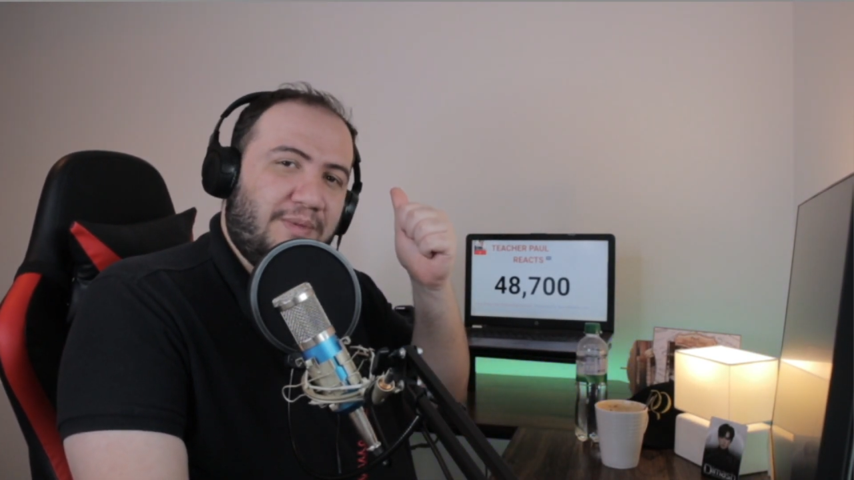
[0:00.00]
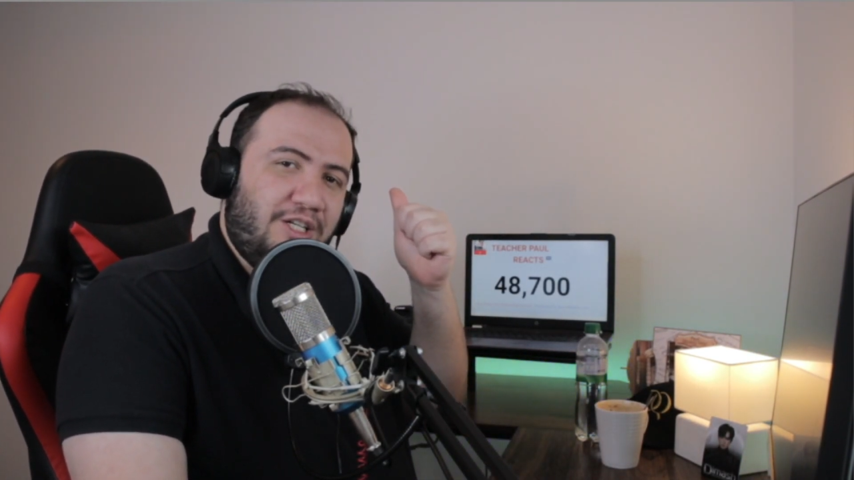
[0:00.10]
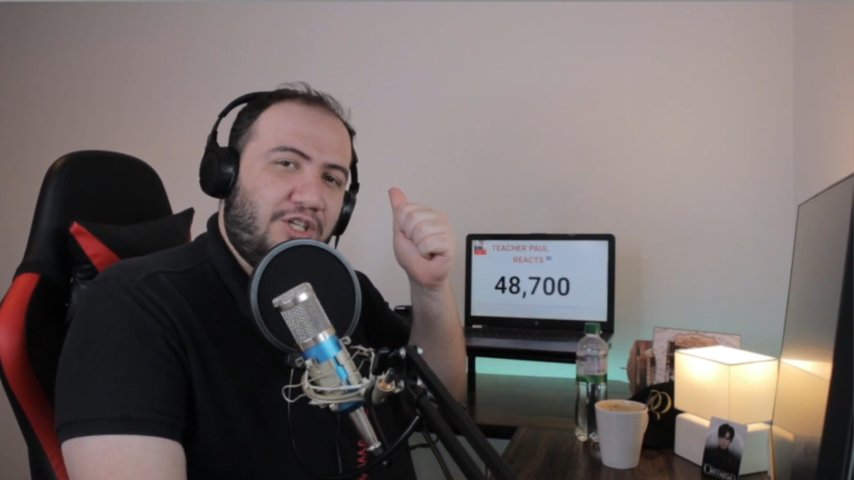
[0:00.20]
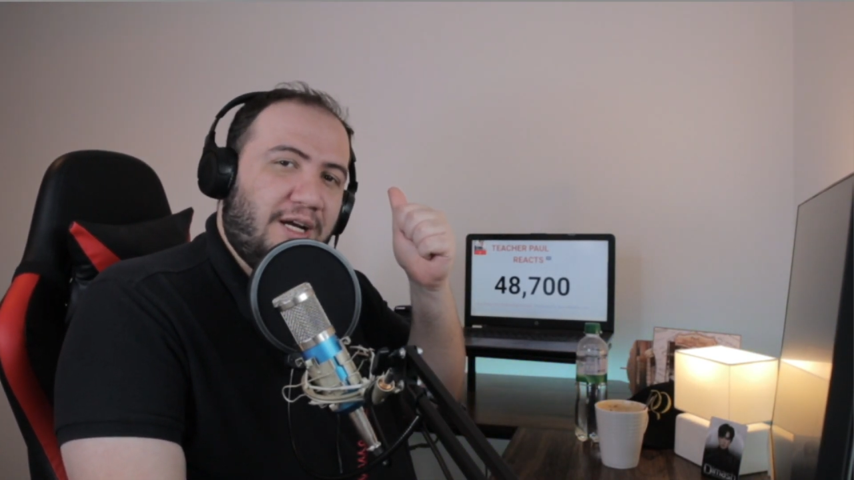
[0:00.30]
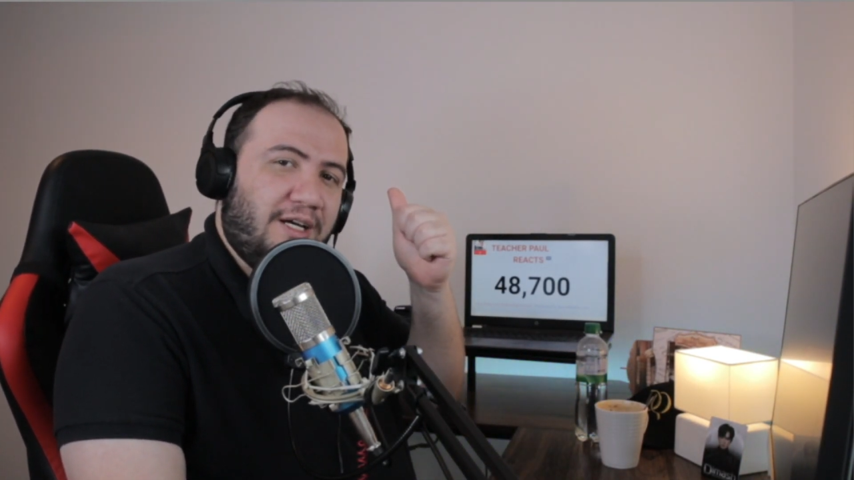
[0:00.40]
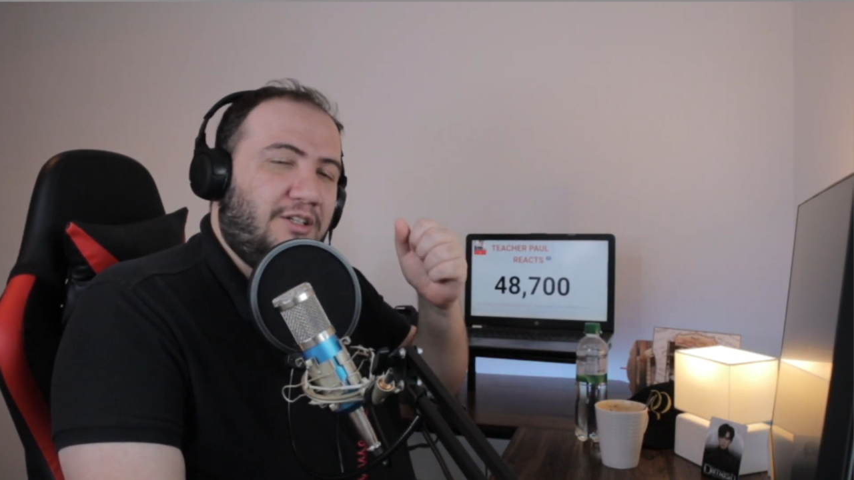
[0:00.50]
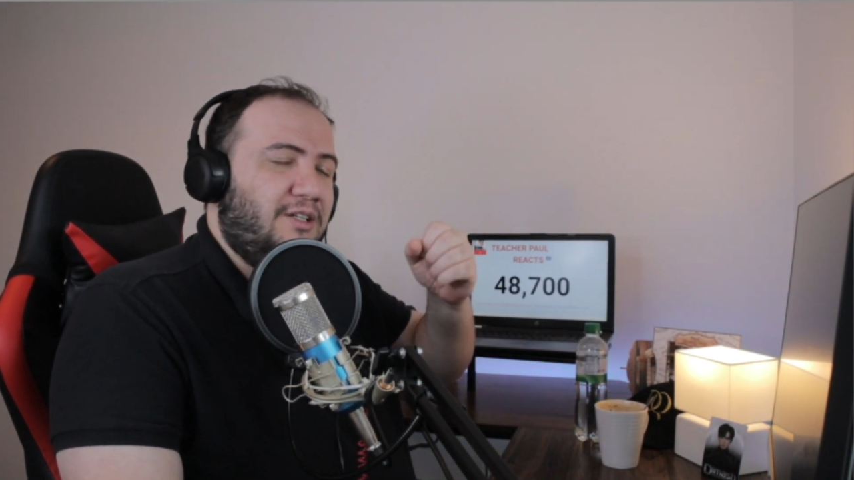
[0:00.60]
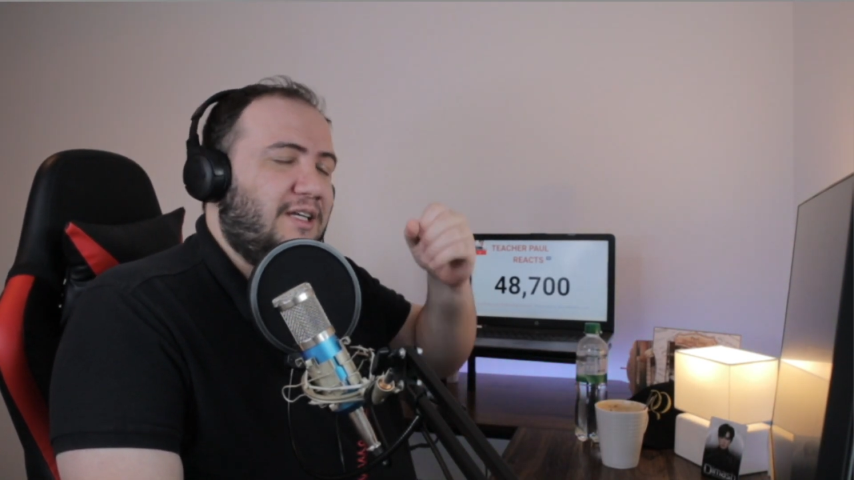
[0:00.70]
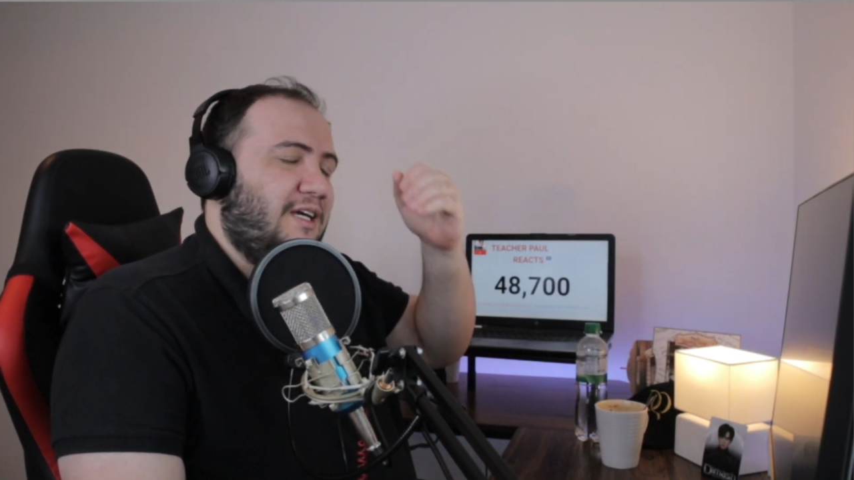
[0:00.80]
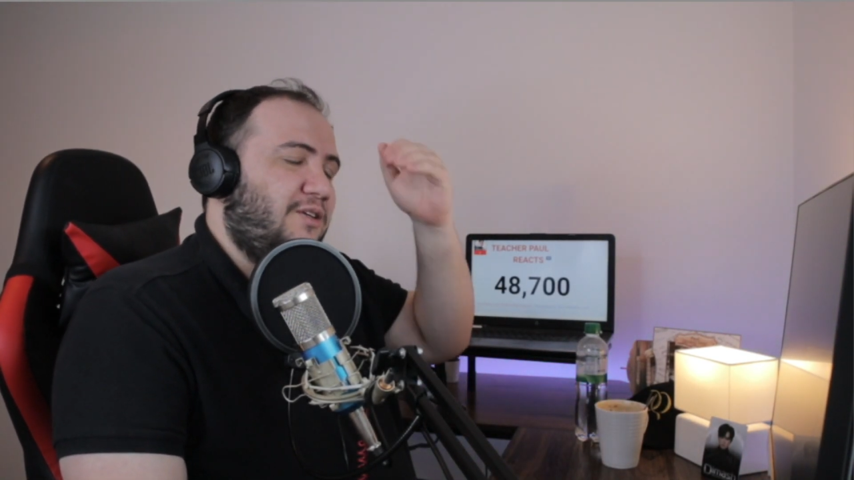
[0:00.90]
channel
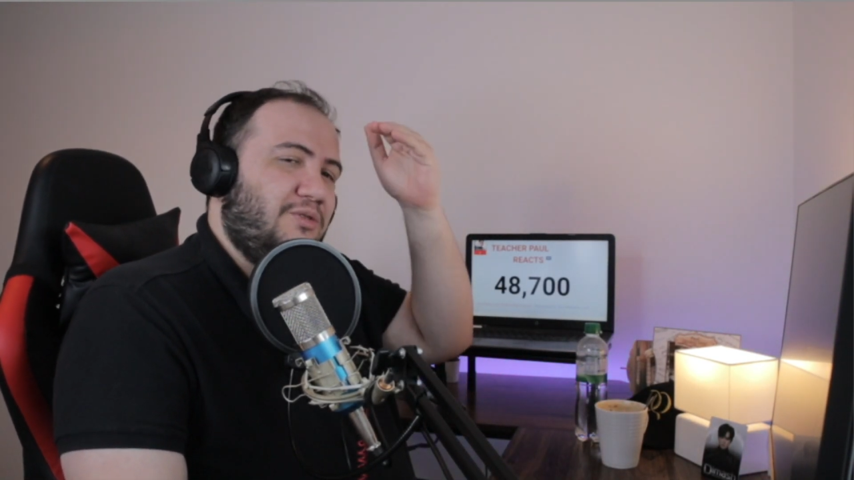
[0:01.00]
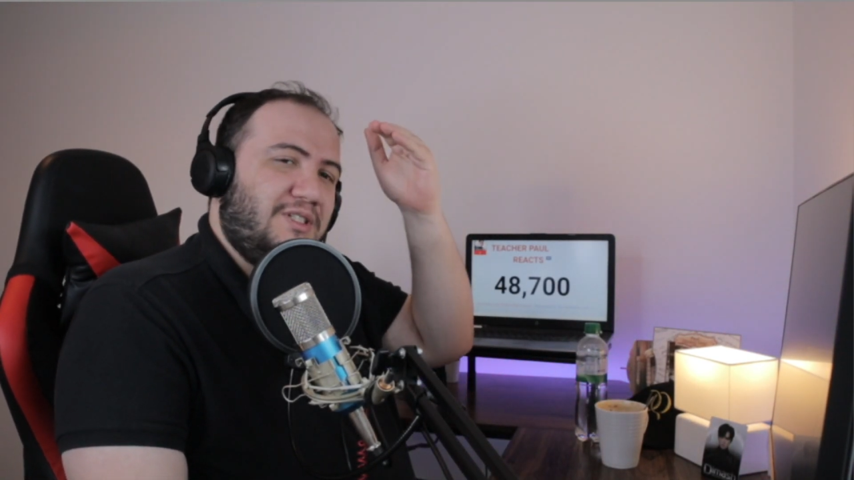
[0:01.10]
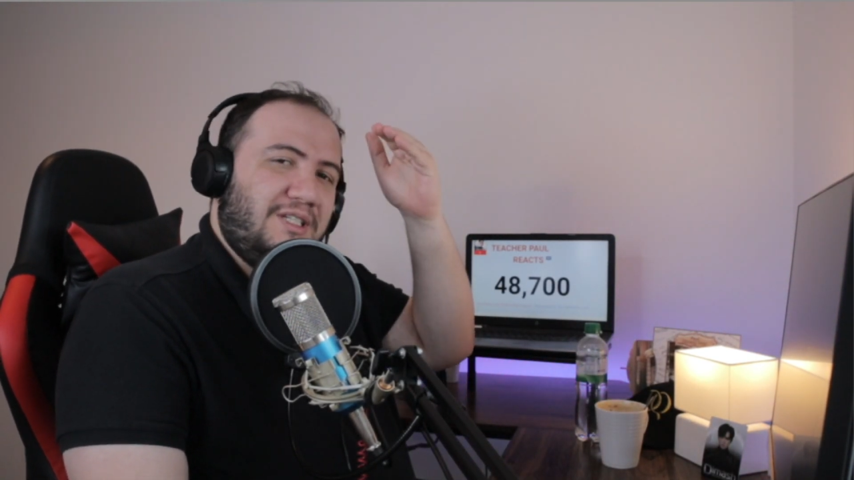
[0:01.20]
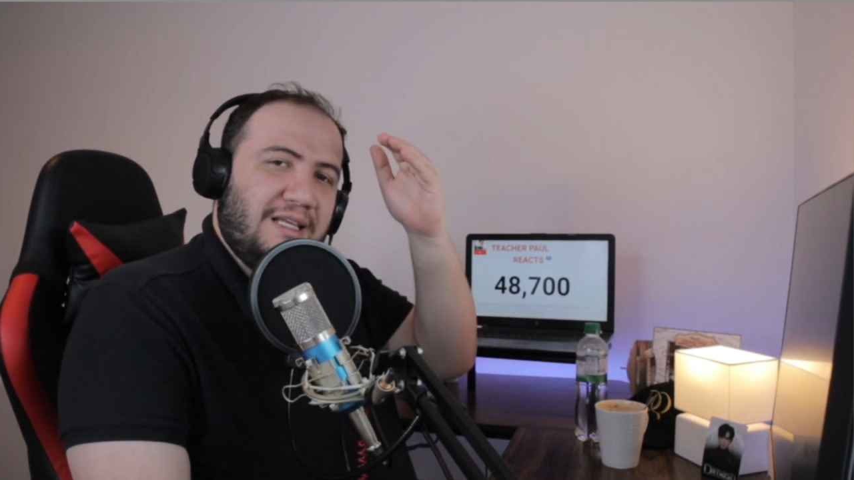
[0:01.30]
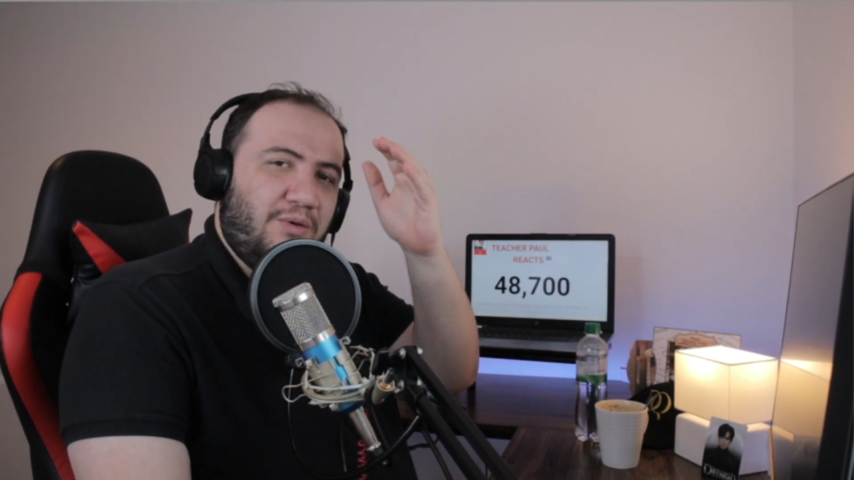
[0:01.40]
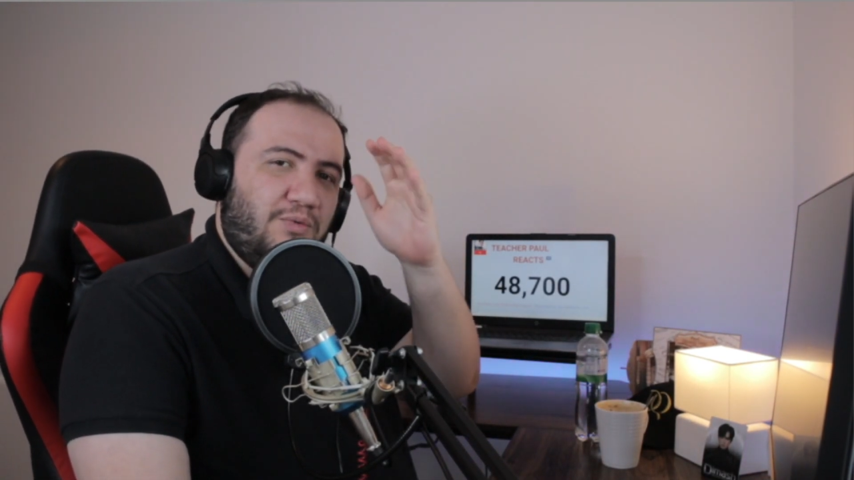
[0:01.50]
and you'll see that